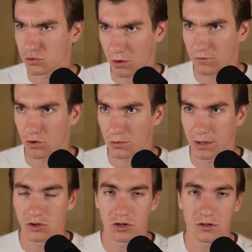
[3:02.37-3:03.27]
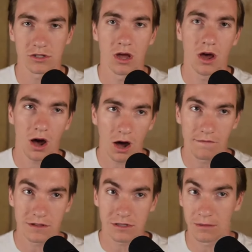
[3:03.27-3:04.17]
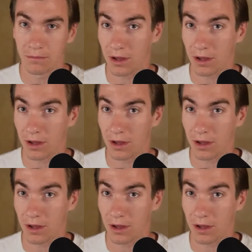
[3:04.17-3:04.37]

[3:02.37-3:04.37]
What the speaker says: his 24 majors, obviously.